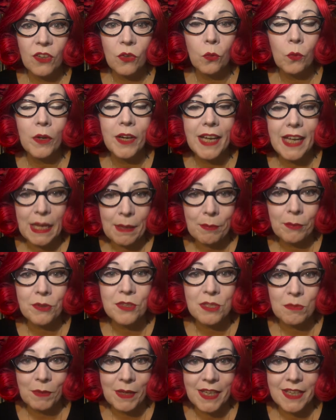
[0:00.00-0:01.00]
we're able to
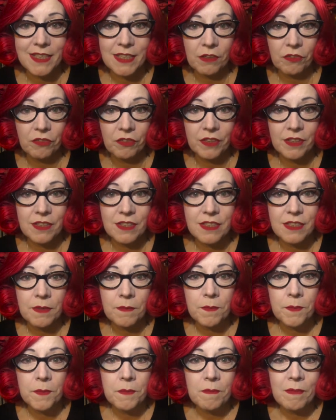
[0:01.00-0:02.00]
make a difference.
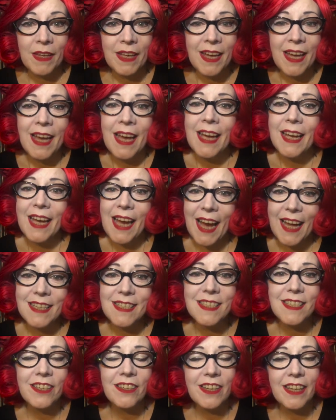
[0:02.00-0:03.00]

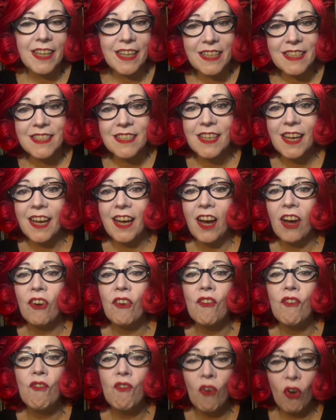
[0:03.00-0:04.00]
Cancer is a
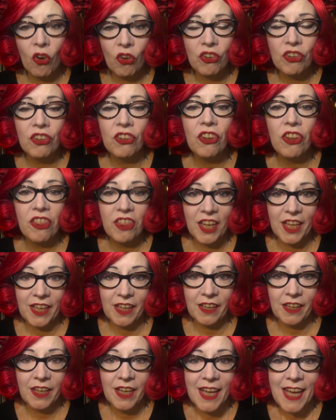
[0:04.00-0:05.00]
rotten thing.
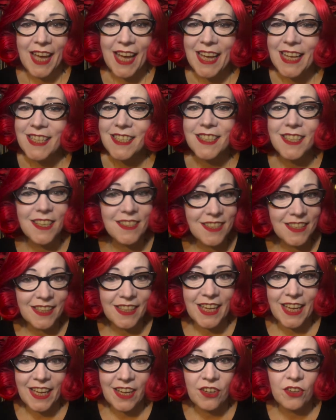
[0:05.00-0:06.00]
It doesn't
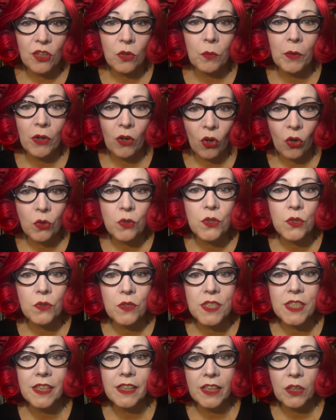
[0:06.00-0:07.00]
care that we're also
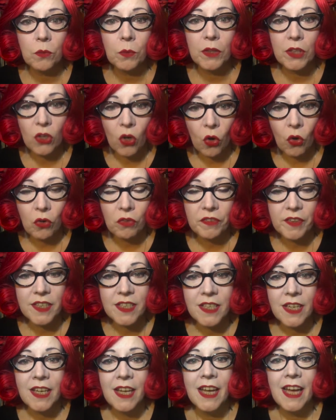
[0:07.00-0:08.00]
dealing with COVID.
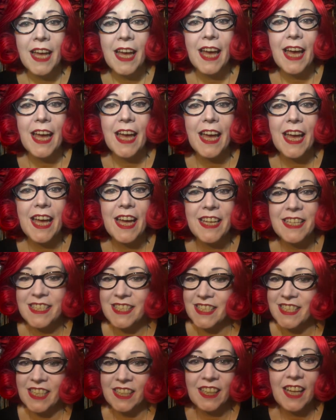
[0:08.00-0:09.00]
It
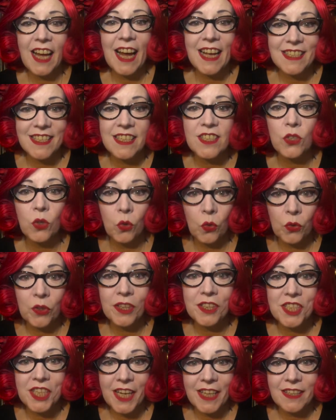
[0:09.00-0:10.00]
still has its own
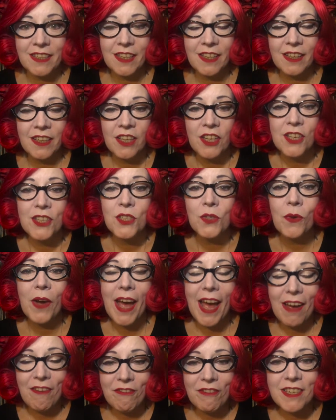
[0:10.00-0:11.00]
agenda. So
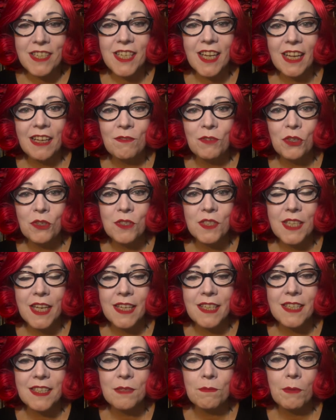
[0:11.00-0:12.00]
every time you send
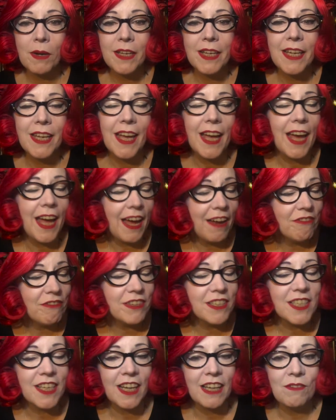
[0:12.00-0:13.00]
us money, every
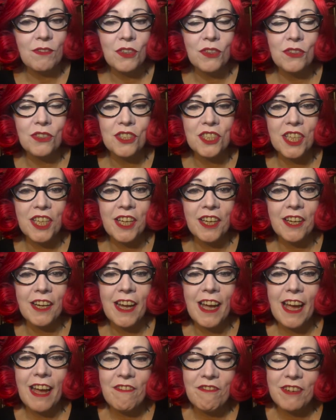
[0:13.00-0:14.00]
time you share,
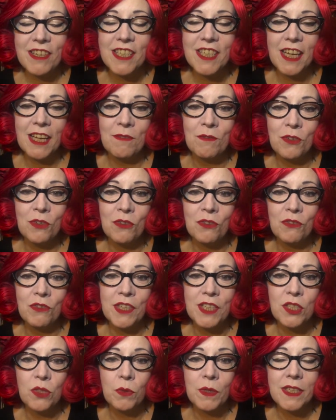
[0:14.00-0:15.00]
every time you
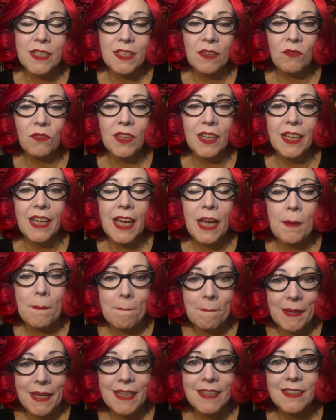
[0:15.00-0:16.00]
retweet something, it
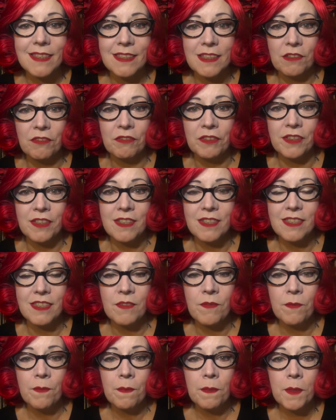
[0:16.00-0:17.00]
makes a difference.
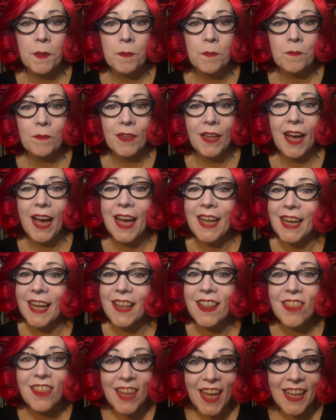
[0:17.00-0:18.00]
And I
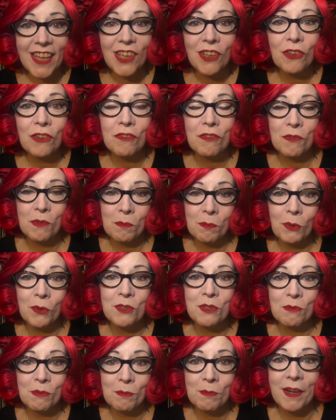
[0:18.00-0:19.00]
thank you from the
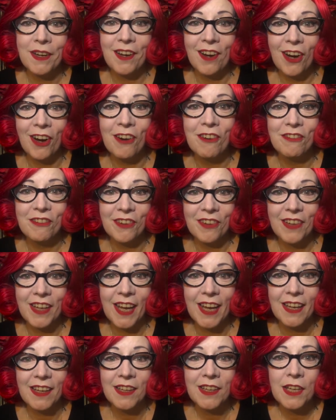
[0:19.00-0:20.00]
bottom of my heart for that.
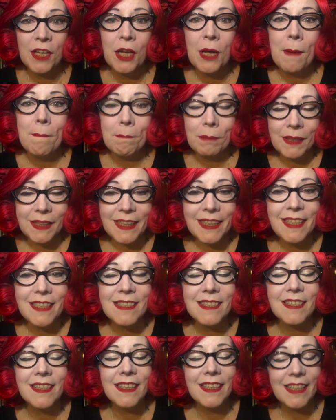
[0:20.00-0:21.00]

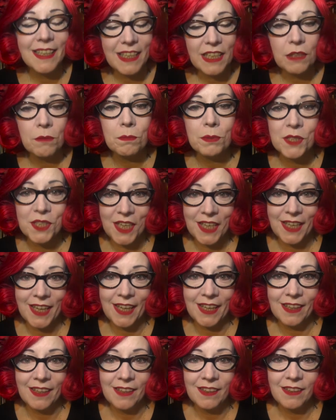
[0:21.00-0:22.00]
Please keep
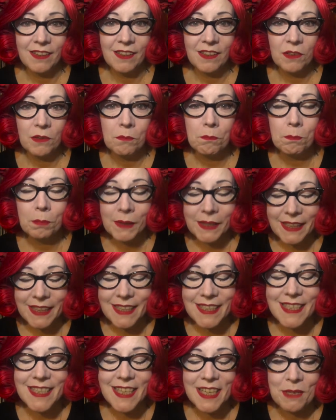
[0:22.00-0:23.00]
sharing.
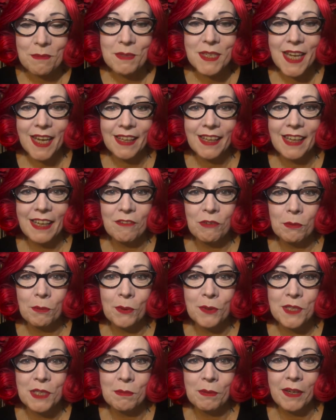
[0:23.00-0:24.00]
Please keep telling
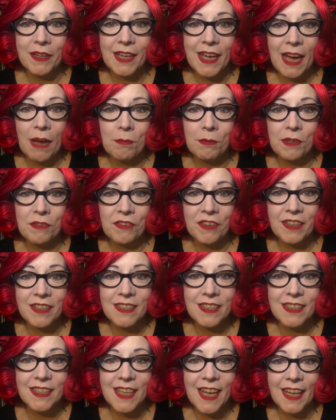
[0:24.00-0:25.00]
everybody about Cabaret
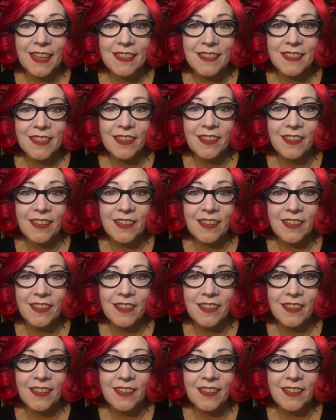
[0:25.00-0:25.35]
versus Cancer.